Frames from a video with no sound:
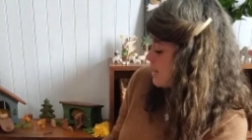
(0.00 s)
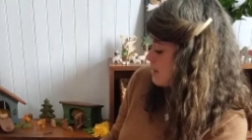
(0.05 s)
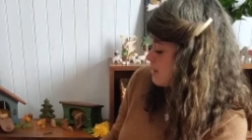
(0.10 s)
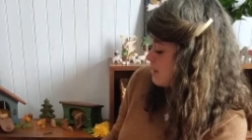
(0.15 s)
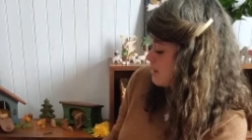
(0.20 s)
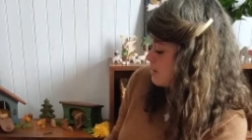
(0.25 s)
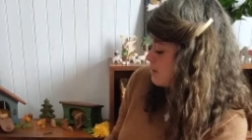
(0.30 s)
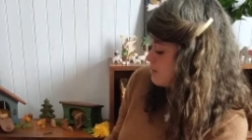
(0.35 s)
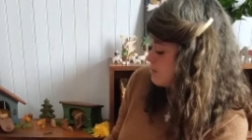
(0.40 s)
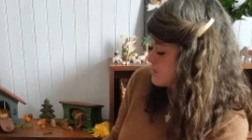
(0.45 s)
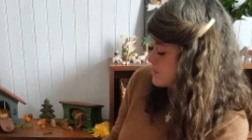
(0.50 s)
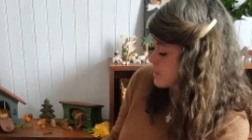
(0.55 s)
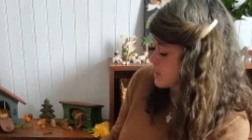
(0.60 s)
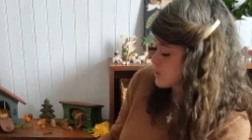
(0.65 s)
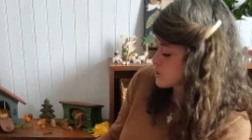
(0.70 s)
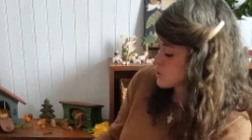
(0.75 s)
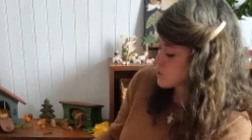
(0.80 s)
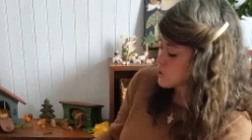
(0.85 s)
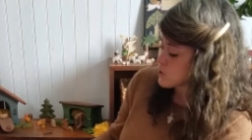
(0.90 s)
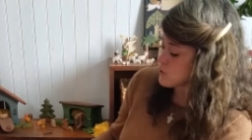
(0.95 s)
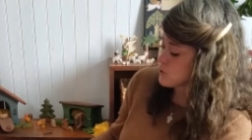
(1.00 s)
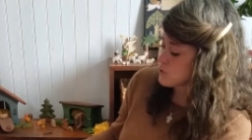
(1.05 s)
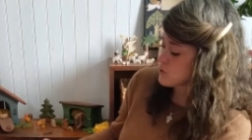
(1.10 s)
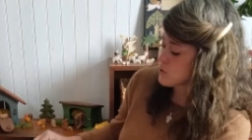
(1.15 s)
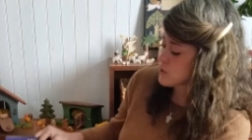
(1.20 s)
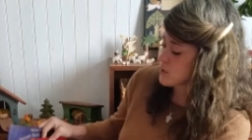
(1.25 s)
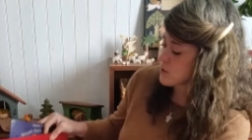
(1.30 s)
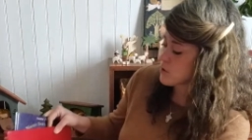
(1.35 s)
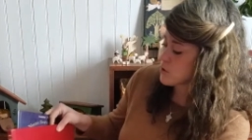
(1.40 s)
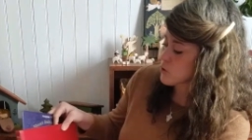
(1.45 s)
love Tasha
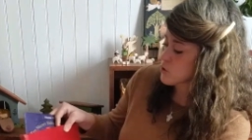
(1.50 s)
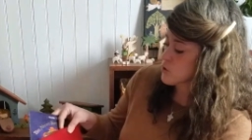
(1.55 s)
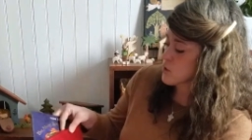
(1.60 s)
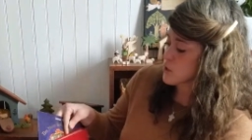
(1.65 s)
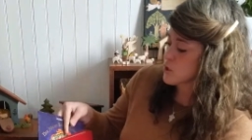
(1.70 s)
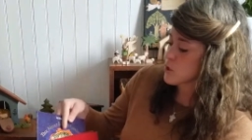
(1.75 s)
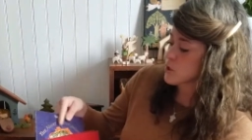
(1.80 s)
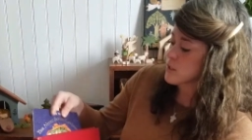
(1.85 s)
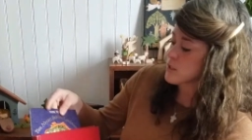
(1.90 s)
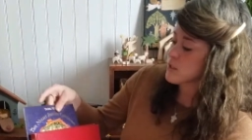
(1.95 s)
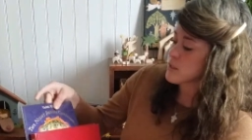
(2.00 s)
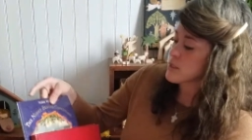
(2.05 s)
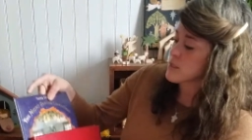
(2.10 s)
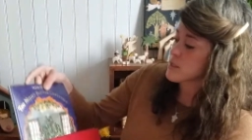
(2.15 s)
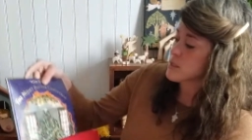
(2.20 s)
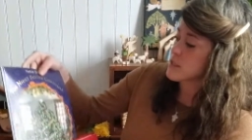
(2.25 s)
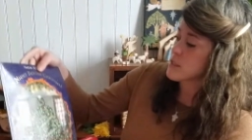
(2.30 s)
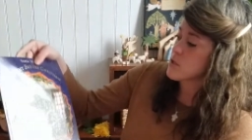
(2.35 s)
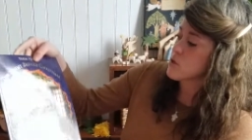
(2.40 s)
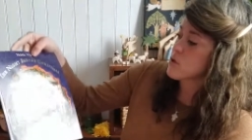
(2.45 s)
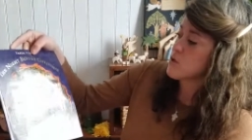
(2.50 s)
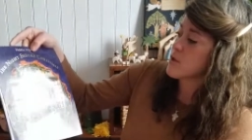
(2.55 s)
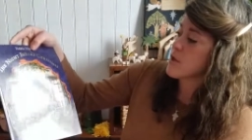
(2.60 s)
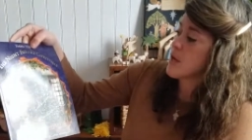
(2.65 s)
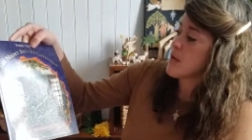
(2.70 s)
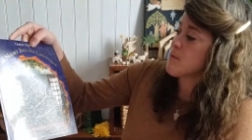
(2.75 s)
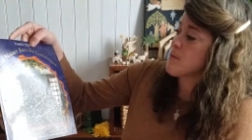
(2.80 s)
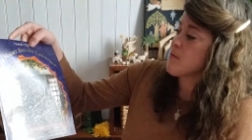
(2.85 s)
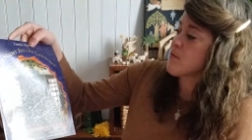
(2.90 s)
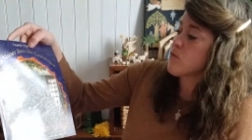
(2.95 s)
Tudor's illustrations. This is her
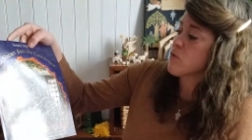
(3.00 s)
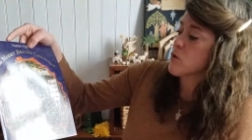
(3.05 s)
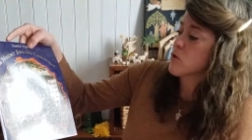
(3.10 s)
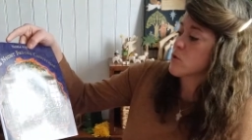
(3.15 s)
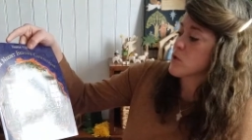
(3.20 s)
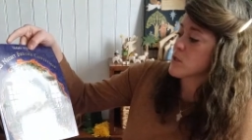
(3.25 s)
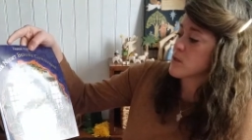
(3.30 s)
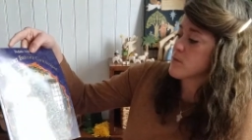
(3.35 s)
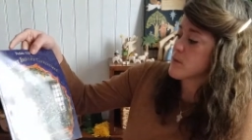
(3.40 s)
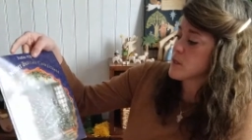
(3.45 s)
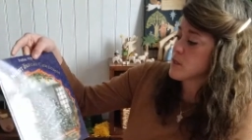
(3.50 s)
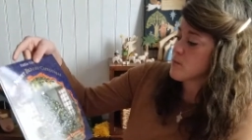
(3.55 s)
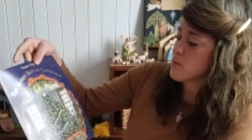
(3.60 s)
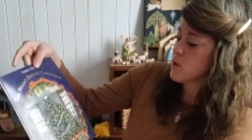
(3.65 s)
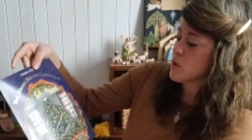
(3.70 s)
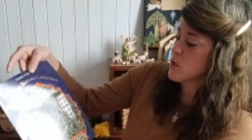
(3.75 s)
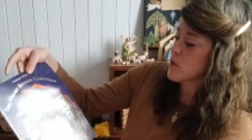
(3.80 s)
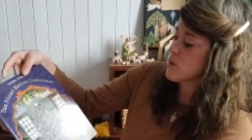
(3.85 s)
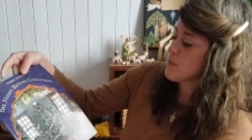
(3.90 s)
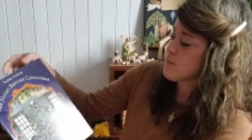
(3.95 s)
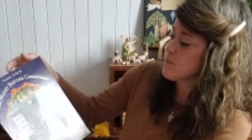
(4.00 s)
Night Before Christmas book.